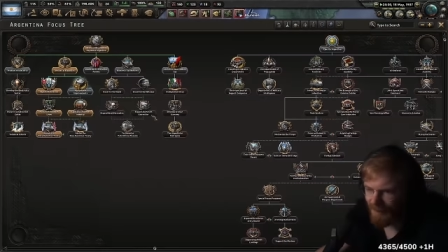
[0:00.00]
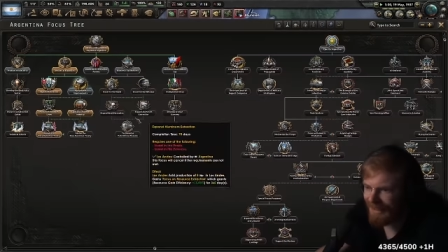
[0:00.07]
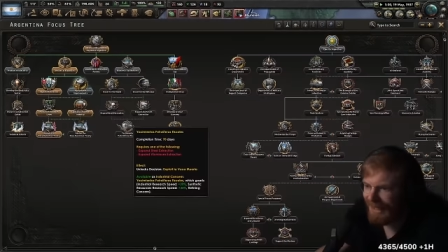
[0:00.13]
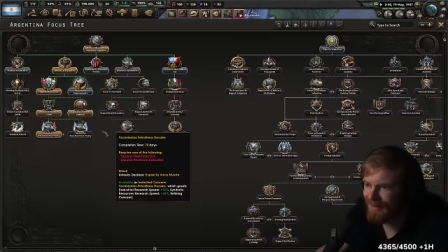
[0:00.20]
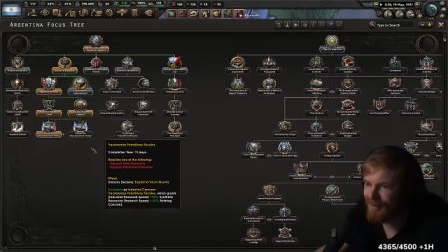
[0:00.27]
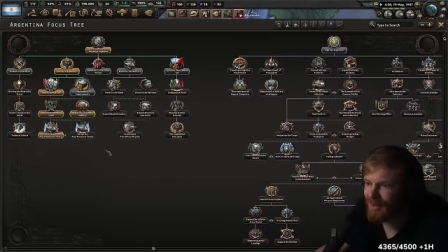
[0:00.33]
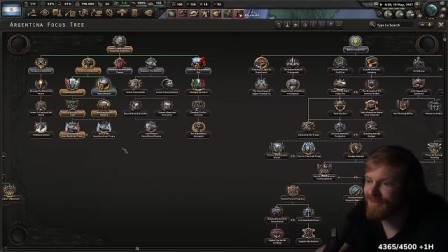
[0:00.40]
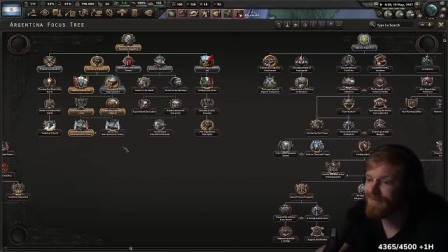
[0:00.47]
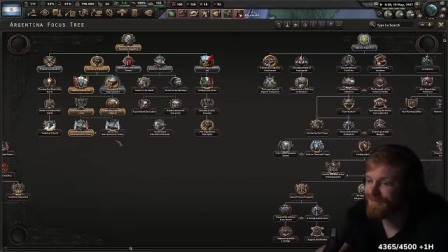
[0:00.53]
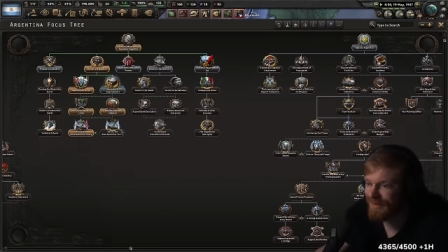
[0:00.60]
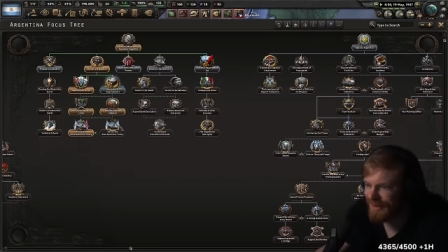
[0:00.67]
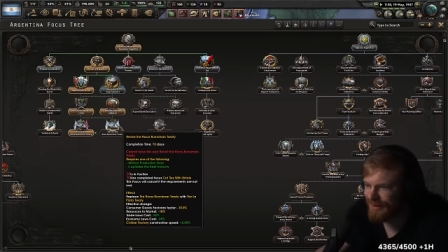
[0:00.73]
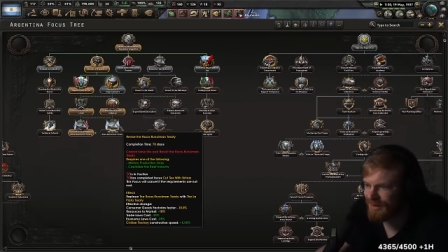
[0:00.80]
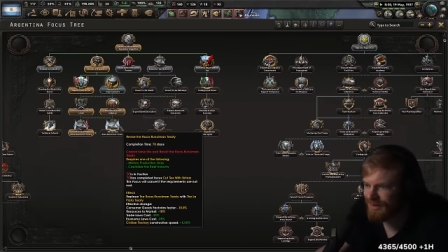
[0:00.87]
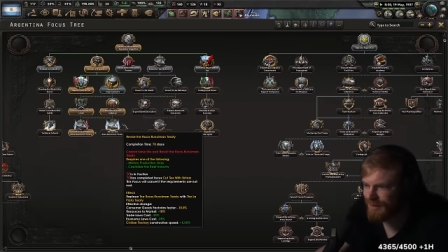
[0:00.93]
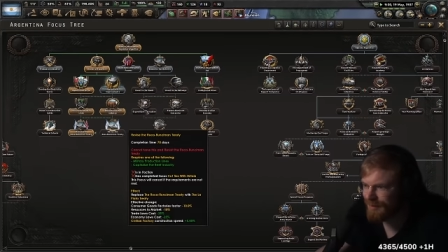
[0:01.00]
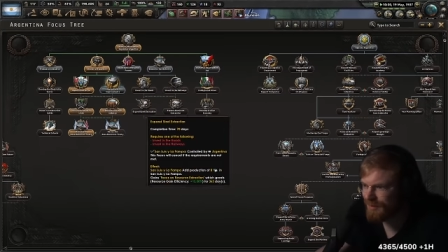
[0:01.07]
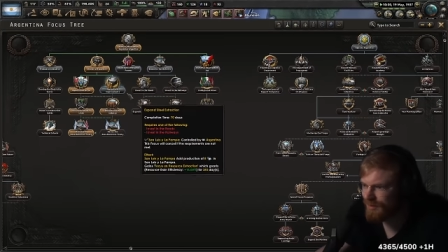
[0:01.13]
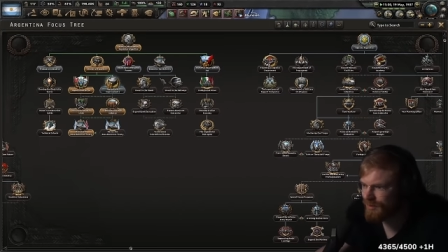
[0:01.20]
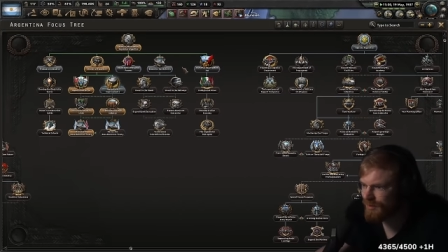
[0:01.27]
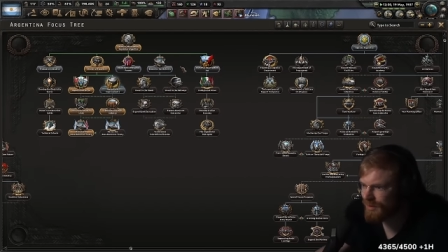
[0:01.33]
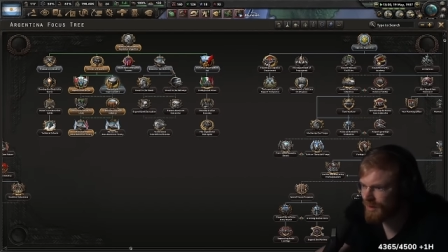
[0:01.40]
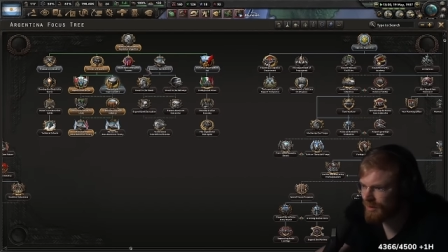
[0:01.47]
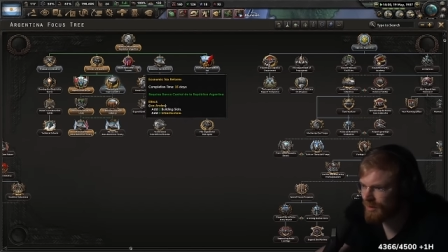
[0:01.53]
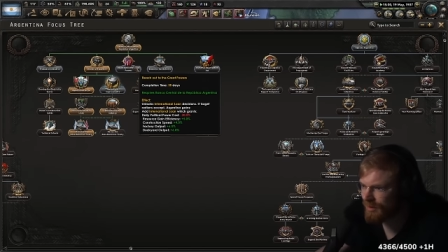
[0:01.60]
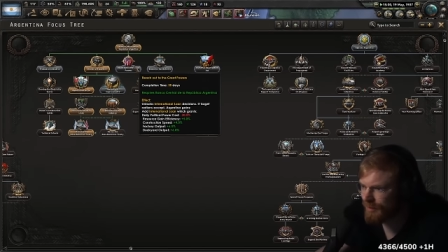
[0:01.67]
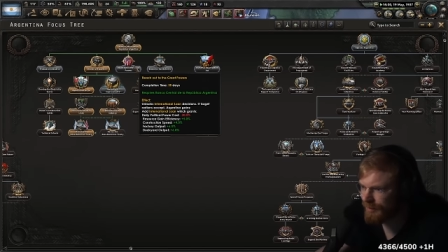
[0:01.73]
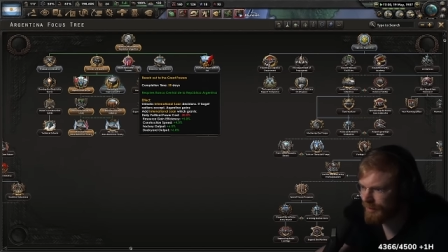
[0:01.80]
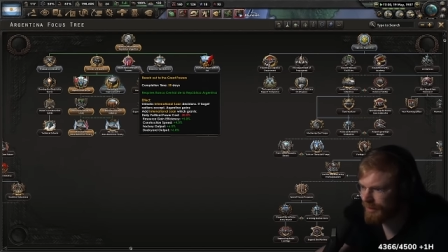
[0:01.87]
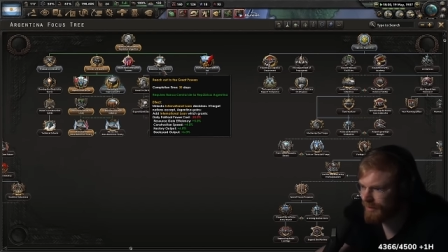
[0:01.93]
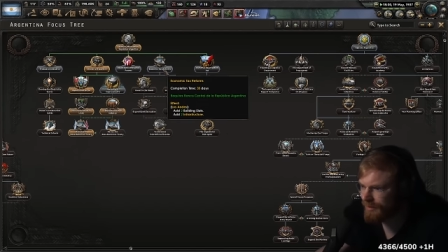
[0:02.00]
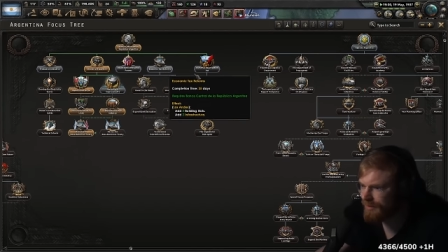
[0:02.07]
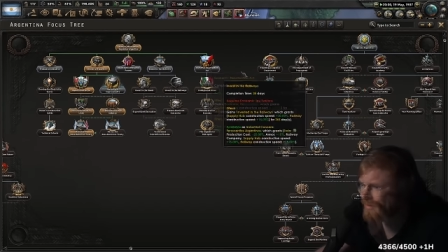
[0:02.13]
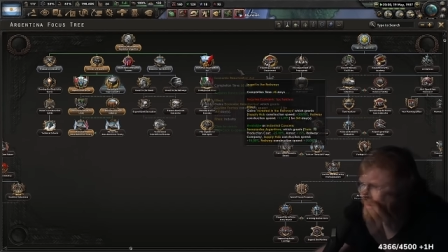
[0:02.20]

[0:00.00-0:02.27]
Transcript: I'm going very deep into the economy right now.